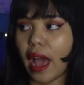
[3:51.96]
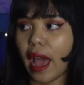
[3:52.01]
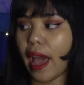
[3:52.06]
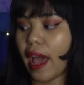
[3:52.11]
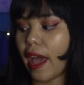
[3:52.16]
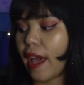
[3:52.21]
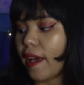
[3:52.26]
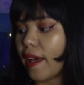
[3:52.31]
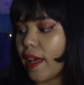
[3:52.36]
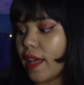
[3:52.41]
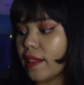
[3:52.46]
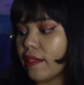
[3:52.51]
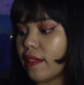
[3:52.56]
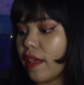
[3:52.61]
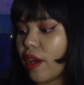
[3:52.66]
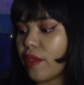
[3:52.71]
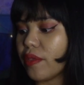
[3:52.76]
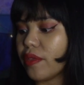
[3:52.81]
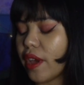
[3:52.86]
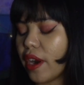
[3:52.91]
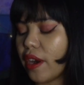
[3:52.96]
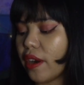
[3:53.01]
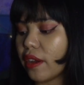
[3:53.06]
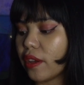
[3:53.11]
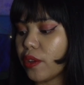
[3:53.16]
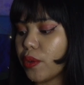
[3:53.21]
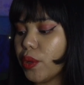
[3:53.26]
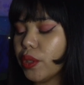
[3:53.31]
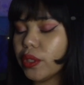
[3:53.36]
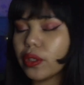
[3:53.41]
and
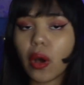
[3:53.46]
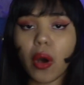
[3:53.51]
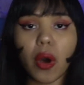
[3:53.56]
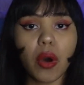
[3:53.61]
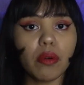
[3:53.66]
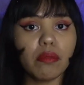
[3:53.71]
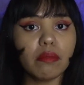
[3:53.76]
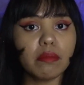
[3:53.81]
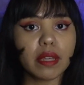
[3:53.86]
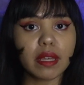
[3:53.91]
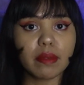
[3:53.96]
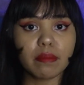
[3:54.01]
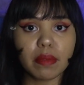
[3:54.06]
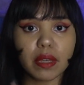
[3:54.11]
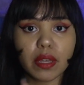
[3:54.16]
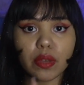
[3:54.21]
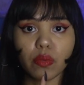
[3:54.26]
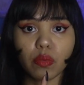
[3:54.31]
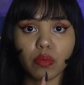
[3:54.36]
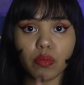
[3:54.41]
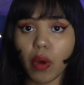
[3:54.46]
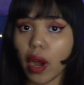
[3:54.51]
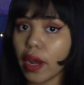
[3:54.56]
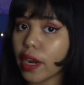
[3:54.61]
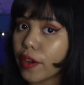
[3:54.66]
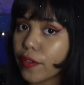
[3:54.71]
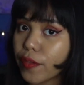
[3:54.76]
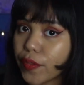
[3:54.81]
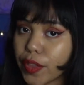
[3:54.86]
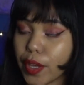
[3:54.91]
there could only be
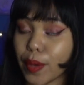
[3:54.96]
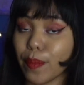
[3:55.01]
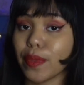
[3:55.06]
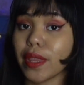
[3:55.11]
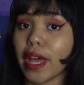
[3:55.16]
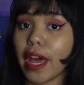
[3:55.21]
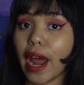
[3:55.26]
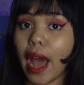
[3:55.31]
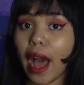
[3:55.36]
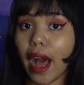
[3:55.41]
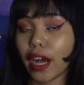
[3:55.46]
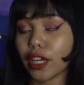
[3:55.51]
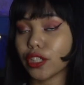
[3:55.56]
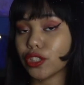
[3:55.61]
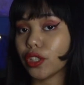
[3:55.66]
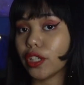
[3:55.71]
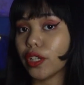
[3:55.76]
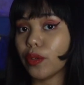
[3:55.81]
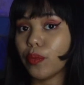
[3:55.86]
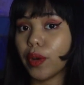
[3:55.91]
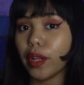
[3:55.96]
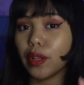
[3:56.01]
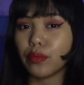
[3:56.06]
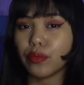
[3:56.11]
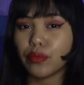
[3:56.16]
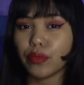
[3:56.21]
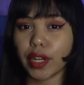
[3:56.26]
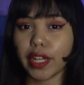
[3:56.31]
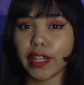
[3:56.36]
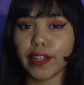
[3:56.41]
one of them that actually will
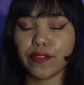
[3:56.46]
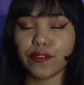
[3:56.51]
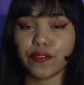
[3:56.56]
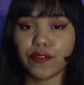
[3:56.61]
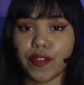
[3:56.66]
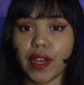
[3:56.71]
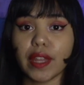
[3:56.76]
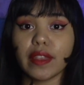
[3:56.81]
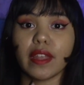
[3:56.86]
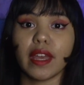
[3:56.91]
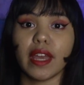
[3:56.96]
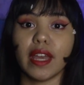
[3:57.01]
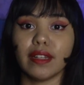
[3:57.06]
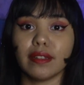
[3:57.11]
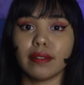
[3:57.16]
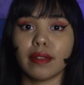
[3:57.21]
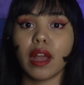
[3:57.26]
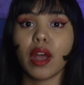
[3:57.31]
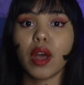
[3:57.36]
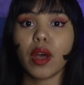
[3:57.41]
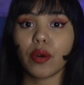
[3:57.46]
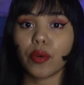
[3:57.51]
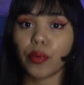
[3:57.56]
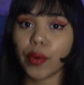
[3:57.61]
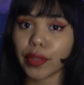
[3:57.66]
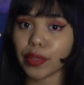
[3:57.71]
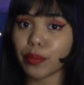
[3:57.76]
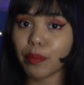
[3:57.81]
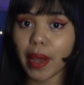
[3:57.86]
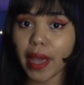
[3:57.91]
really fit in
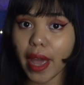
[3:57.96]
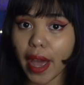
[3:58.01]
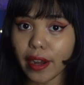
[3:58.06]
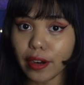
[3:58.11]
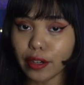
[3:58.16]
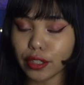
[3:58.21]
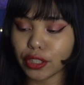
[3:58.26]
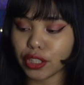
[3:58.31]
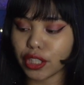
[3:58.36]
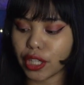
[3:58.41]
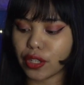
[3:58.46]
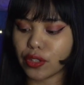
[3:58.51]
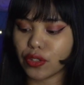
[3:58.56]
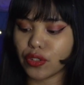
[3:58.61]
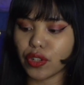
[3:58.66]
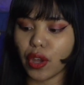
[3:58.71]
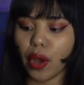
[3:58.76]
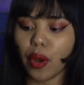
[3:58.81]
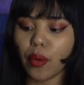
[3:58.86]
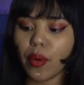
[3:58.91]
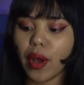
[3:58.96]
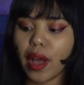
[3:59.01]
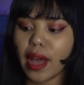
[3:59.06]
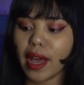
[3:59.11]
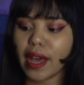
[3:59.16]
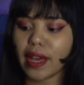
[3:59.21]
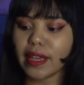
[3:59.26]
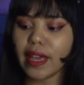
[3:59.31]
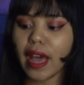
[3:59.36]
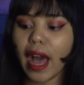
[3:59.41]
with my energy. So
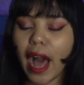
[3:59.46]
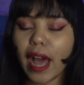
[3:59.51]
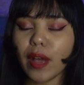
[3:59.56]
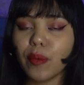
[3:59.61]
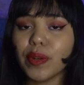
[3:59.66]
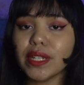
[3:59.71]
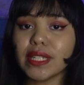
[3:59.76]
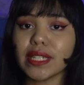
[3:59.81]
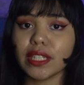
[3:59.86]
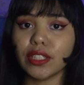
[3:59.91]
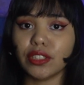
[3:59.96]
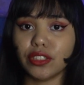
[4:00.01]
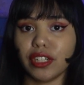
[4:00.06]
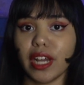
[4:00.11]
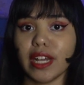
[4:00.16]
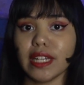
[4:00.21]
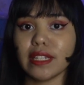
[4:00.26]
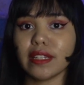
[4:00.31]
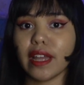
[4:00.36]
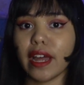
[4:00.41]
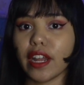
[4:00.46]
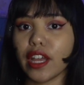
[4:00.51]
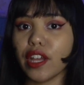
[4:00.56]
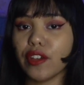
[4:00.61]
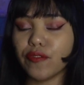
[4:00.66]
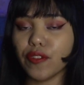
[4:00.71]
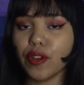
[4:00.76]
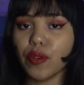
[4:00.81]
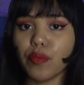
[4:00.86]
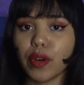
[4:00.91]
yeah, I would suggest that
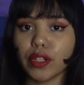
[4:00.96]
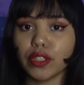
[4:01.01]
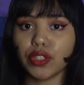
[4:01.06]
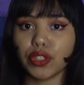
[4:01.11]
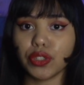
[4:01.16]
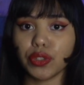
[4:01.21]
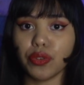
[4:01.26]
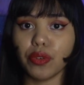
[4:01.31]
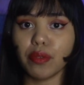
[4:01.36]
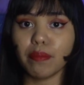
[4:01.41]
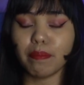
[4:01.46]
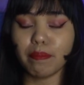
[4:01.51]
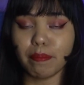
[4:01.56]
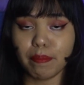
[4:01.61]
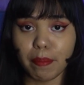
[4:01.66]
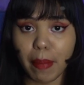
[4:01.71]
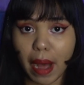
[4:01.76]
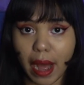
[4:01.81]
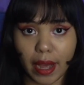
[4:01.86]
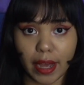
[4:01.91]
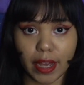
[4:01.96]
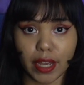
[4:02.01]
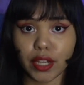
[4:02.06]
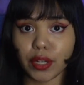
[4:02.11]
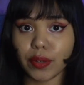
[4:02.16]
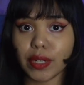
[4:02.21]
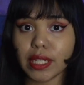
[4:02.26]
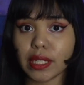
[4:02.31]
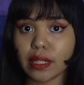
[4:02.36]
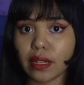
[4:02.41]
if you want to buy
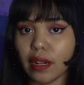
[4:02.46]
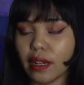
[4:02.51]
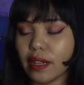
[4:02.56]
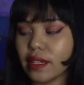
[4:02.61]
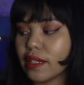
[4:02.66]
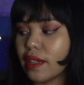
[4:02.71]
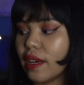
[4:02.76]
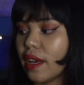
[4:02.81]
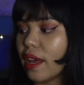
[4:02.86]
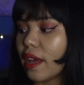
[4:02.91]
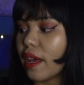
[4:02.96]
crystals,